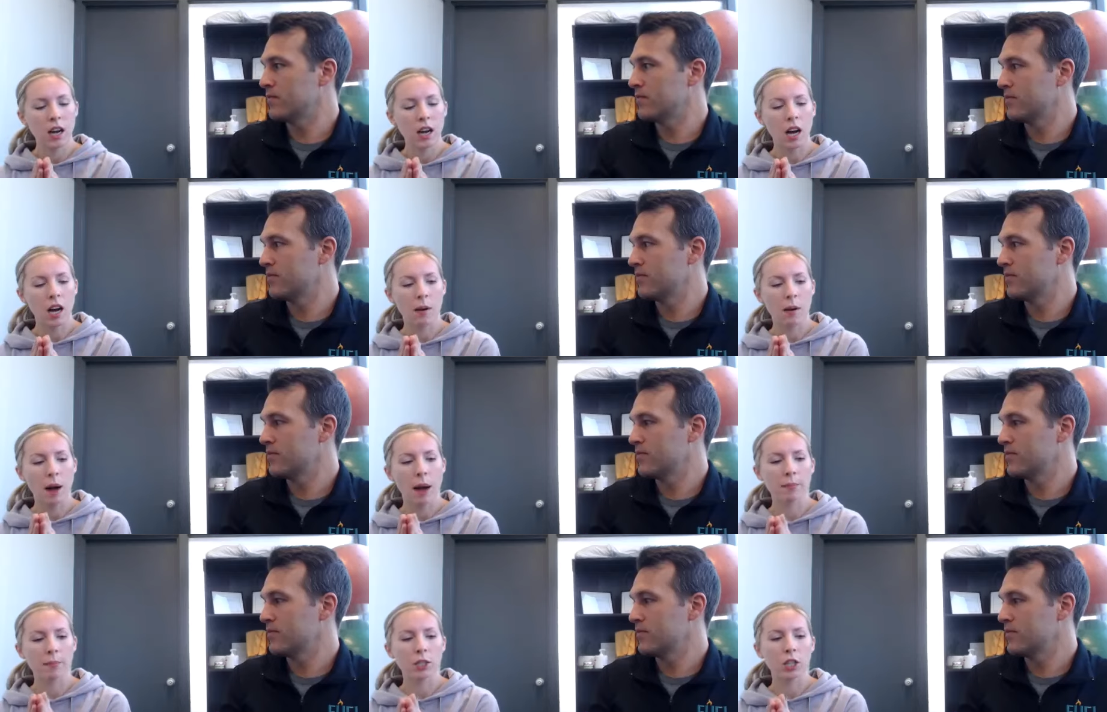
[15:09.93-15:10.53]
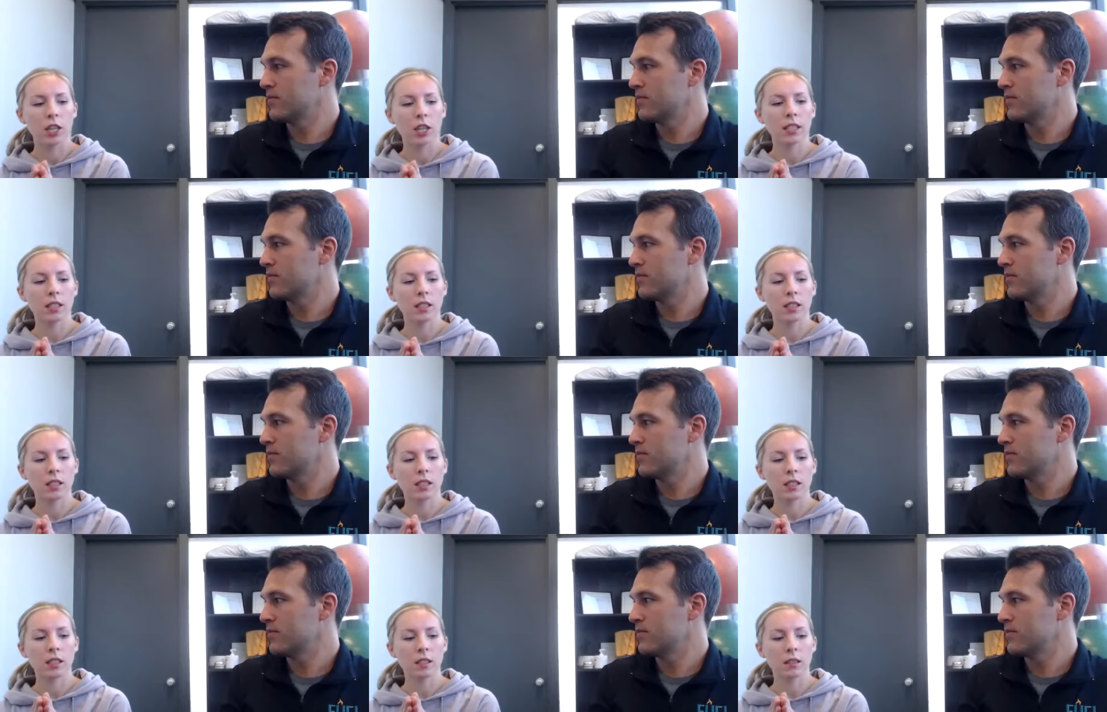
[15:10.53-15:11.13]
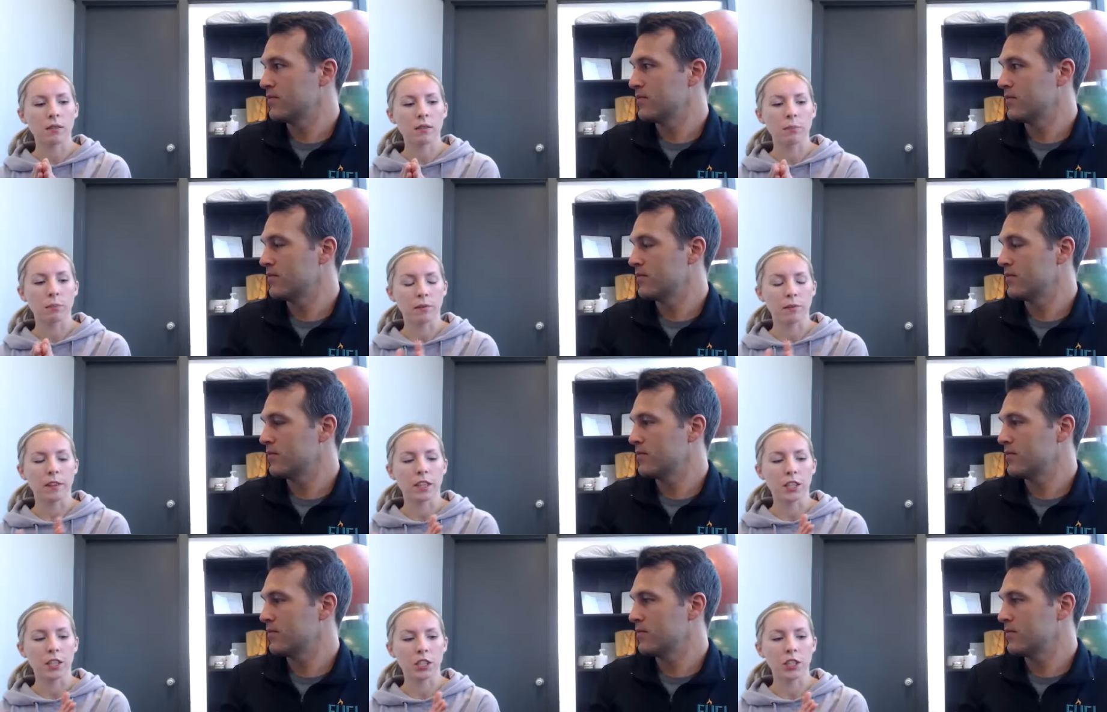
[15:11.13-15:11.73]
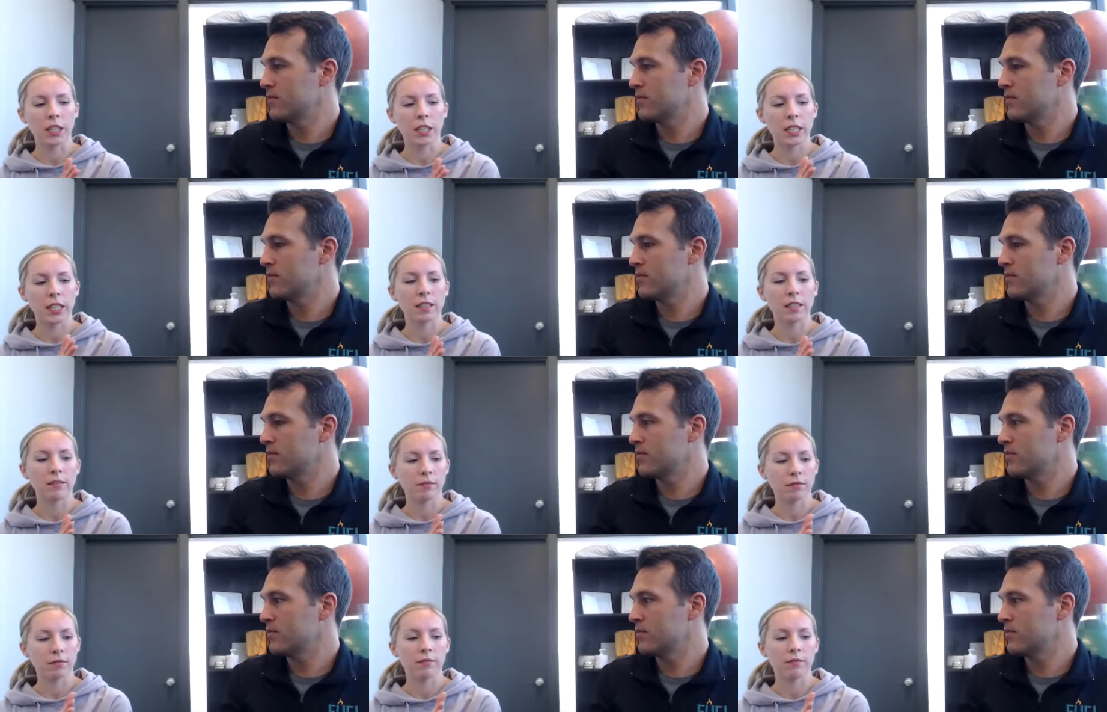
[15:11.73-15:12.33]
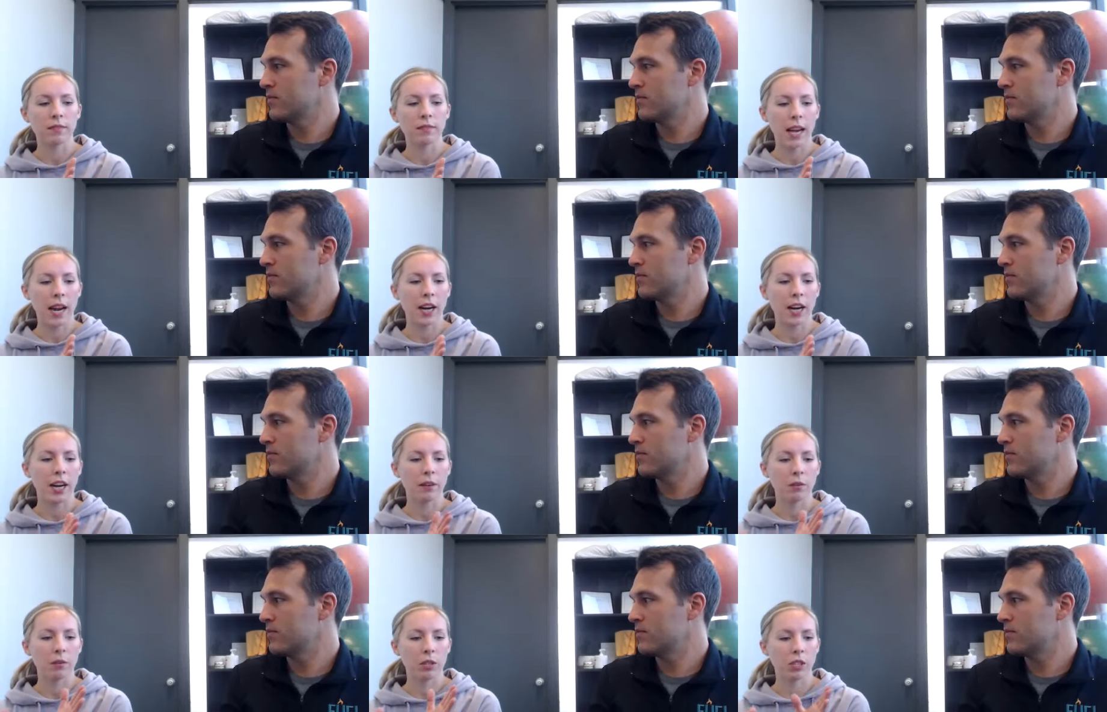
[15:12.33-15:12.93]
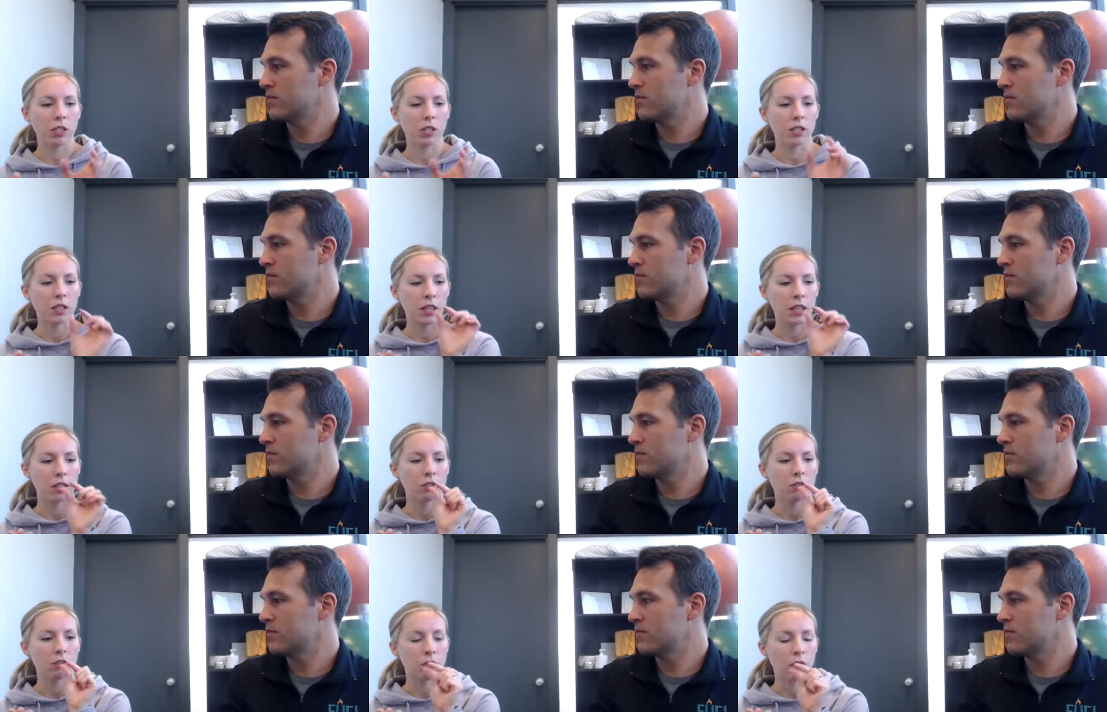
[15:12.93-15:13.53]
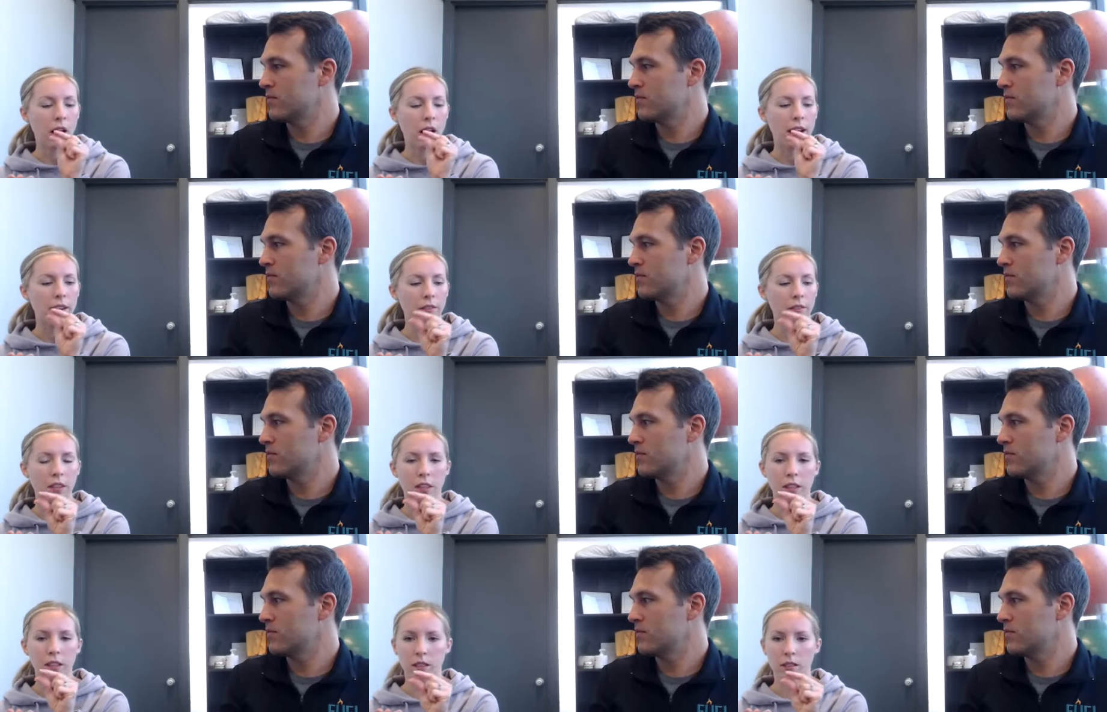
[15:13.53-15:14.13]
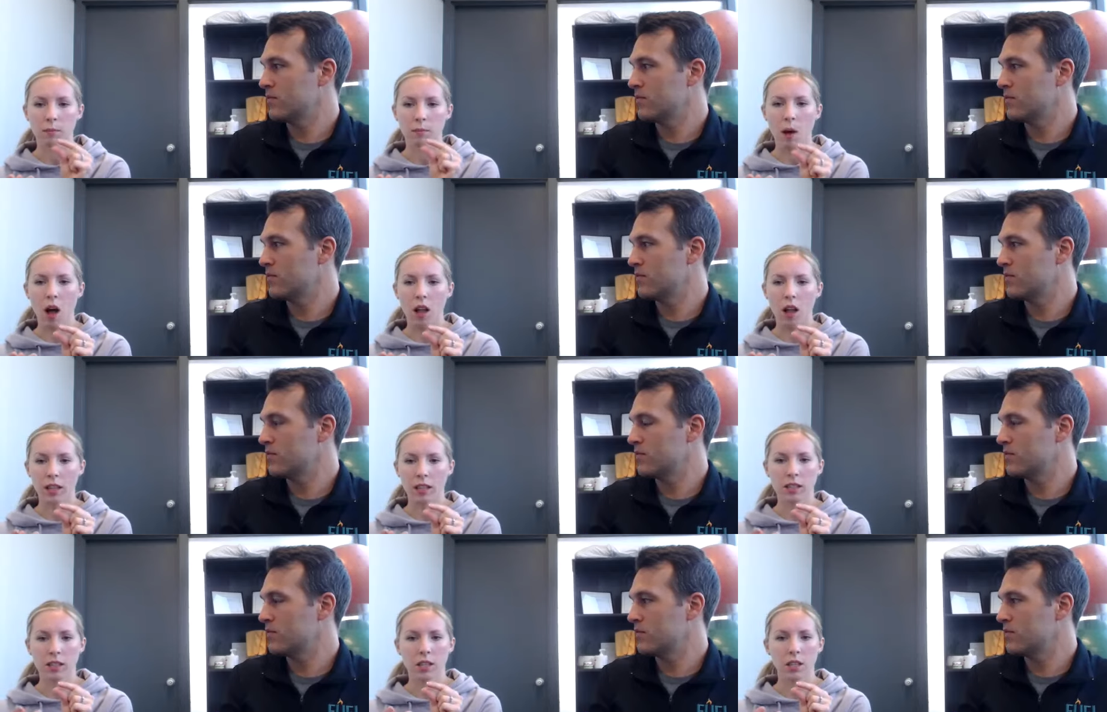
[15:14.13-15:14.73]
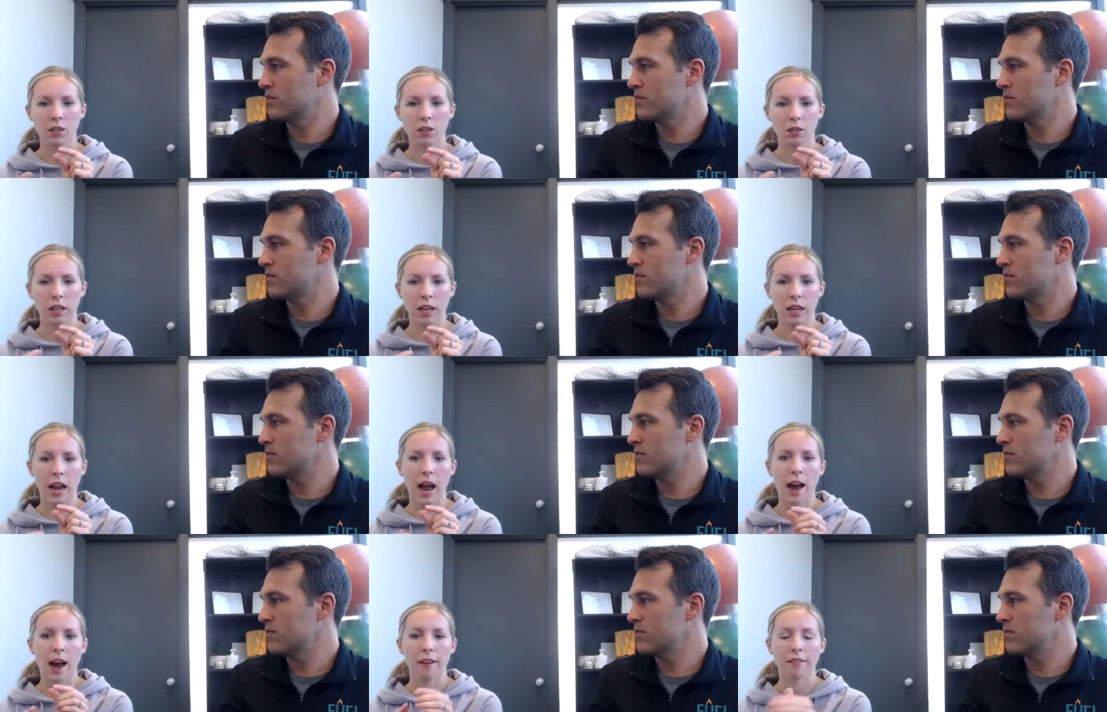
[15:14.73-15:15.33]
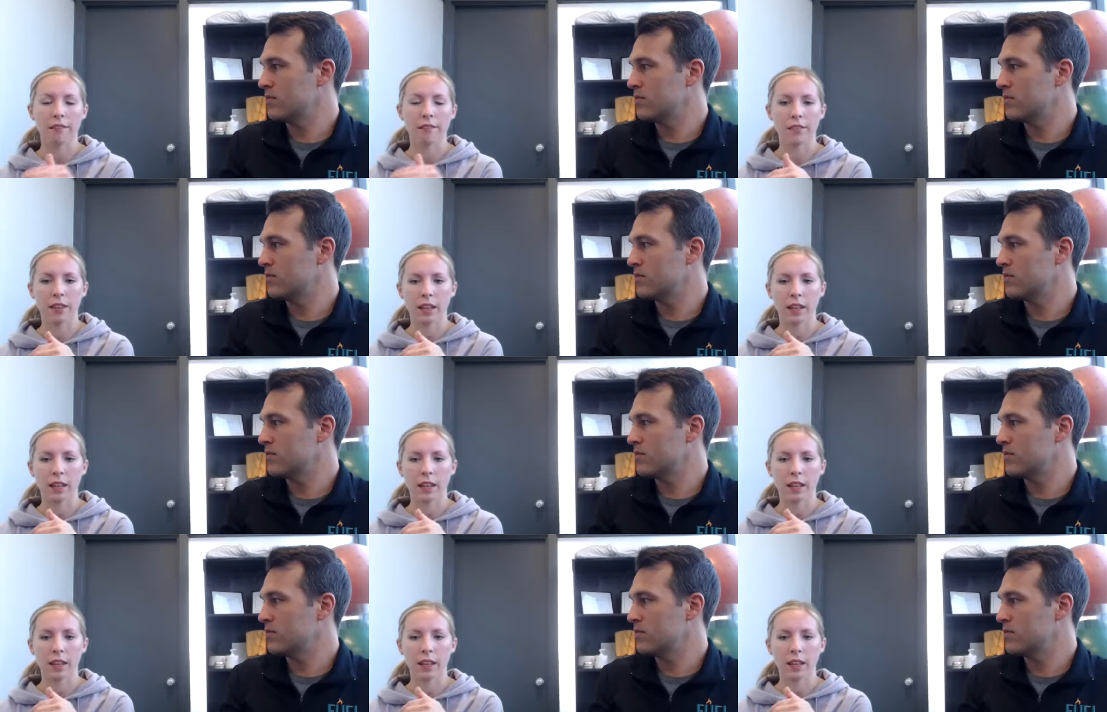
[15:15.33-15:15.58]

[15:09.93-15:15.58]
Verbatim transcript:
Speaker 1: I'm sure it's first degree tearing, which is like, right, the smallest that you can have.